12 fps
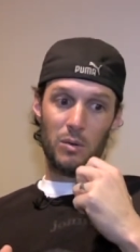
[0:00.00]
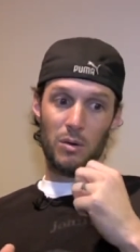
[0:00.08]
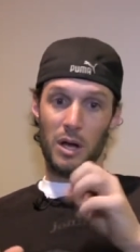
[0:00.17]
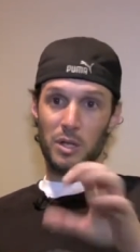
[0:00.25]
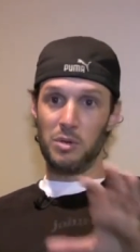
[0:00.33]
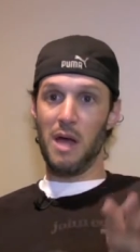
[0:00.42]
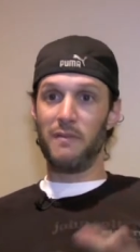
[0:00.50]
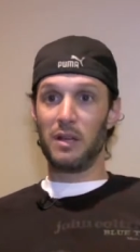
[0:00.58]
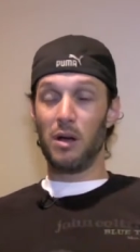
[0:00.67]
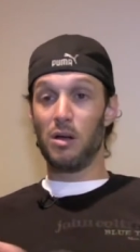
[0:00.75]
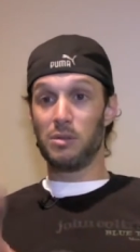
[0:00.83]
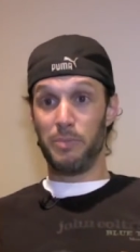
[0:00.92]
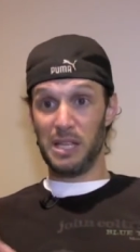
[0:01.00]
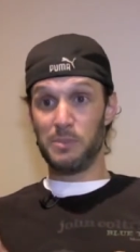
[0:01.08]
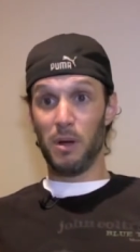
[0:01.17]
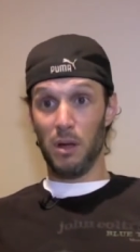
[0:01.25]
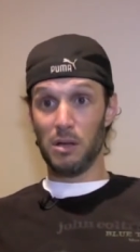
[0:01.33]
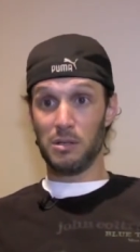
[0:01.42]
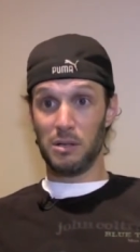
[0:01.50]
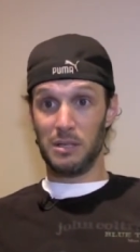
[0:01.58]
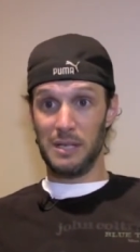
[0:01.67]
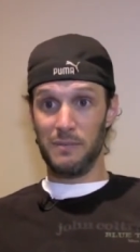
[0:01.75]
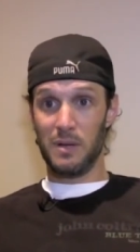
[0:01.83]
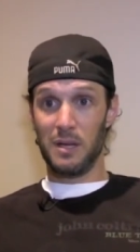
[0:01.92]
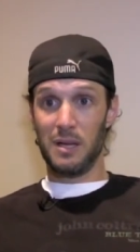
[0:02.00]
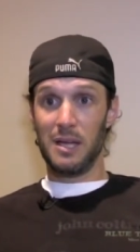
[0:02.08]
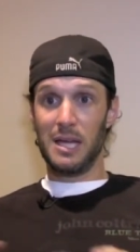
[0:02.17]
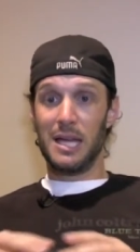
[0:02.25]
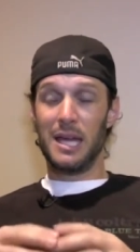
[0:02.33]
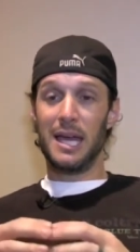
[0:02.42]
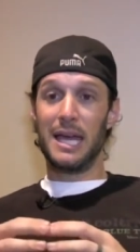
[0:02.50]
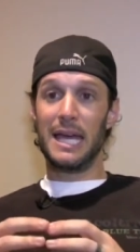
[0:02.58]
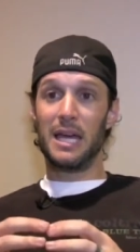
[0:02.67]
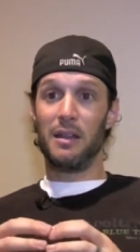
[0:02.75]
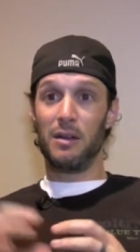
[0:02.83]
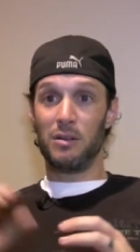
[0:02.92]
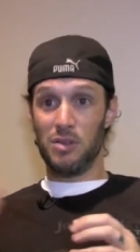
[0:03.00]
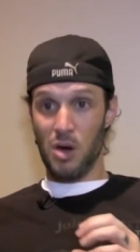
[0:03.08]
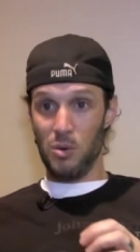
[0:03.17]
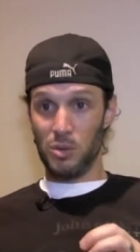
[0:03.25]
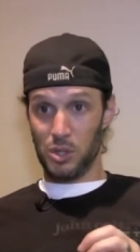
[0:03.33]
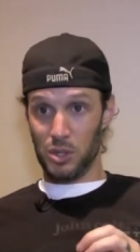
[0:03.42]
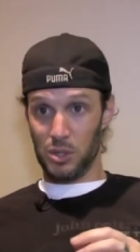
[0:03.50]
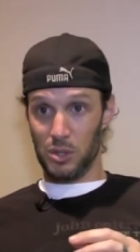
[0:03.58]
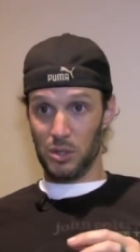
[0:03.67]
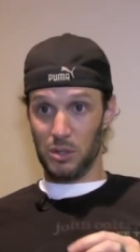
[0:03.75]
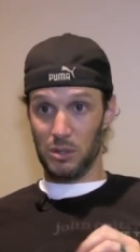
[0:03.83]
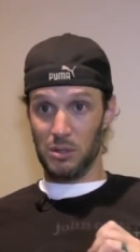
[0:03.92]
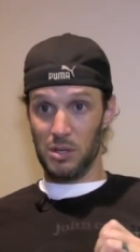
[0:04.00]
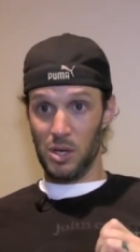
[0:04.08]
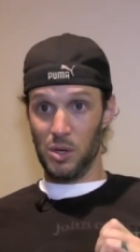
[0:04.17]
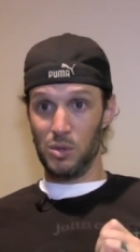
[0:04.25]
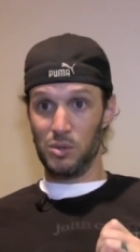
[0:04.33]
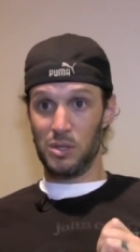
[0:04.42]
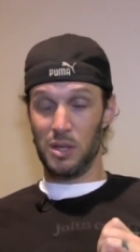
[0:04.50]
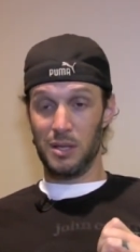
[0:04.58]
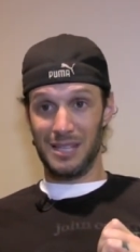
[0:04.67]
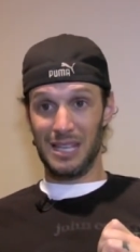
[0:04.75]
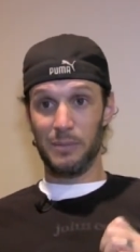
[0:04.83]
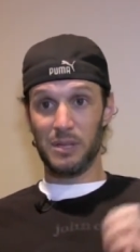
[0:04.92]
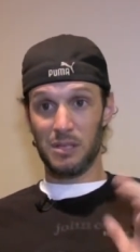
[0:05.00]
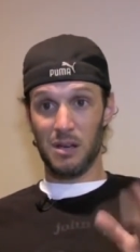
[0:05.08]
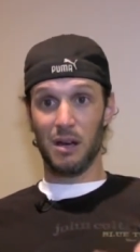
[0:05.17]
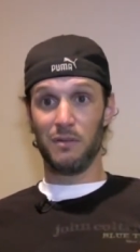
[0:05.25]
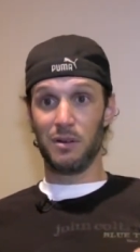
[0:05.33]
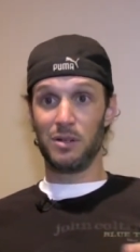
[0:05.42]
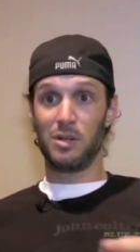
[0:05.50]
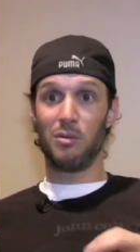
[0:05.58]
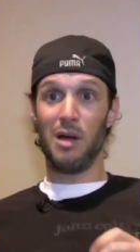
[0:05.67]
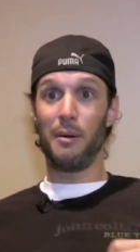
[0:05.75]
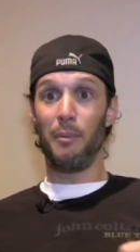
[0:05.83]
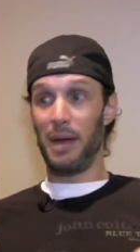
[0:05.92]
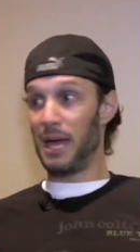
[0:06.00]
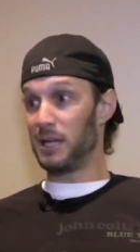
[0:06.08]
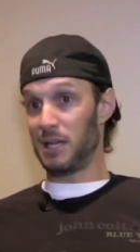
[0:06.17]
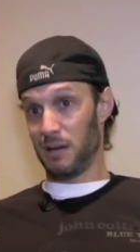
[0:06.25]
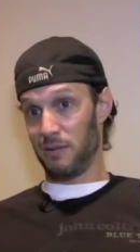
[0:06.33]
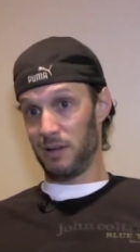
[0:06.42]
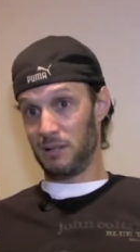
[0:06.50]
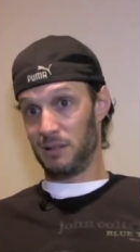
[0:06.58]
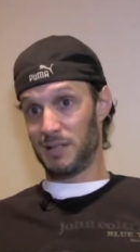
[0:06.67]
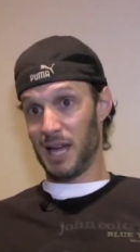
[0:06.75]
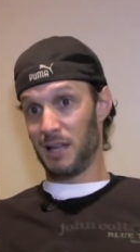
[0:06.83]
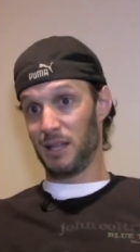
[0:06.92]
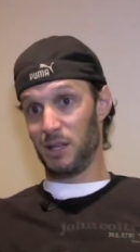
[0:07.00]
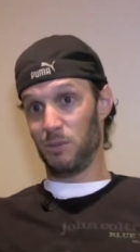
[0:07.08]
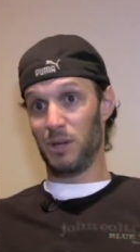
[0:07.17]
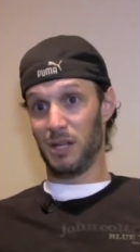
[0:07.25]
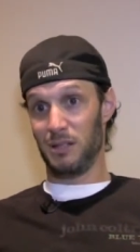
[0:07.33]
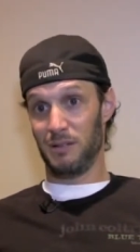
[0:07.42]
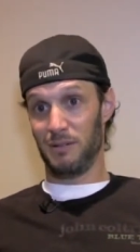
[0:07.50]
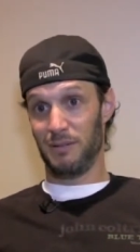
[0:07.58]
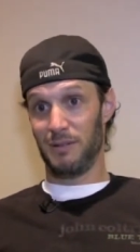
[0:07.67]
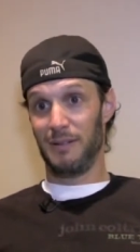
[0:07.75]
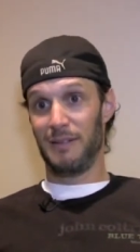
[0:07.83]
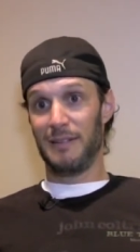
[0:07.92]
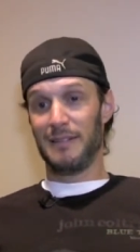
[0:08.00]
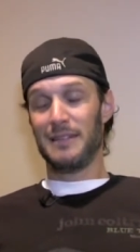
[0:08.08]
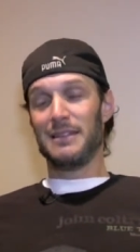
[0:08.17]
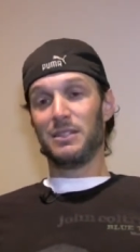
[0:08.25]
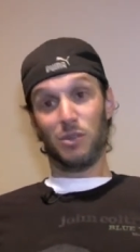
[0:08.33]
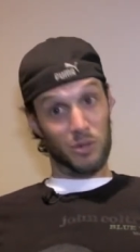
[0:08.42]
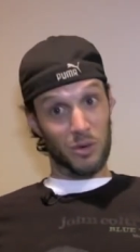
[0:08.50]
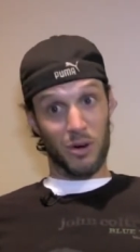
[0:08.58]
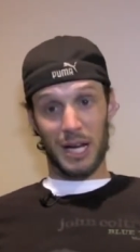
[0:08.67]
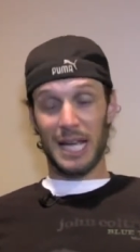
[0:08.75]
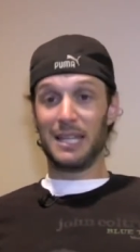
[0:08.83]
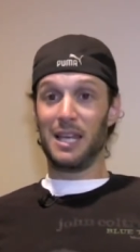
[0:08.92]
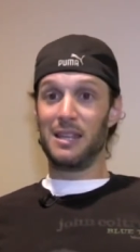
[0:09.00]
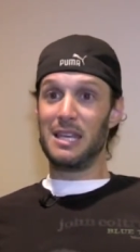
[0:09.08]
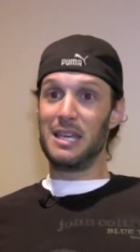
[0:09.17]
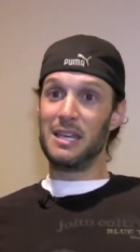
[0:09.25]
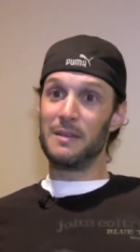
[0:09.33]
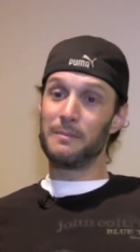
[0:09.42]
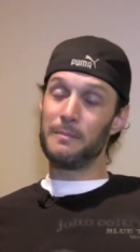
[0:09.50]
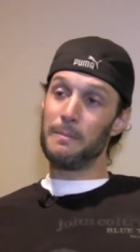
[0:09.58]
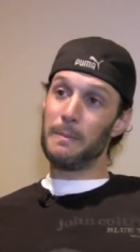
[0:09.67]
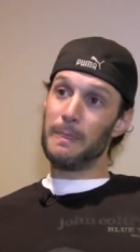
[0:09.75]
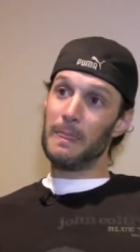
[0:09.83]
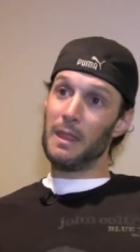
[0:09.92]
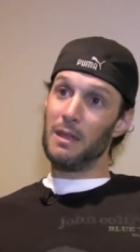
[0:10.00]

were on a traveling all, baseball all-star team, and their coach used the team as cover to rob a bank in every town they went into. Oh my God. True story. And That's then the great.